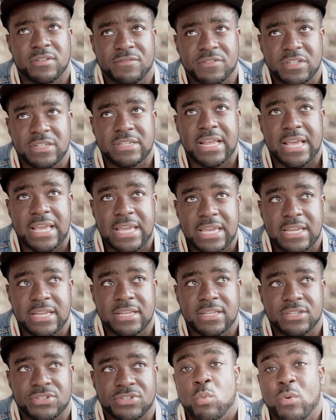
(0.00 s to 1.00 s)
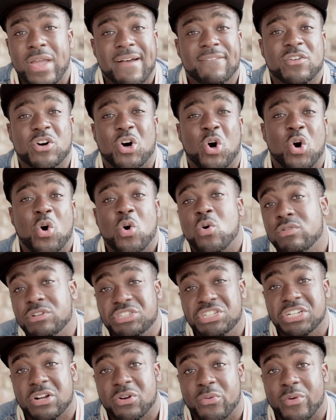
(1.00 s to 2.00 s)
of today is we have a whole
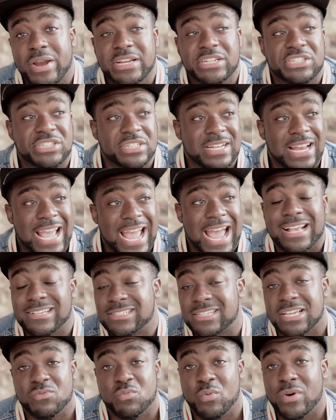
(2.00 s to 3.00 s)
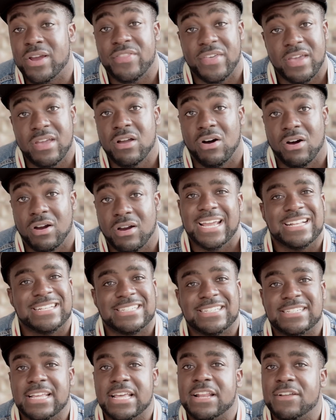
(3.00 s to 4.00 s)
generation asking where they are
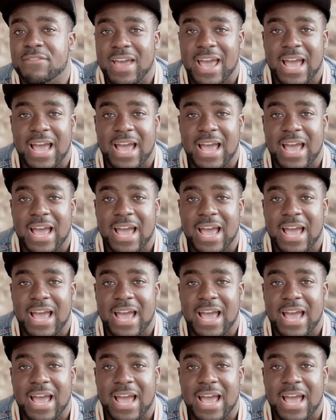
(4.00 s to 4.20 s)
instead of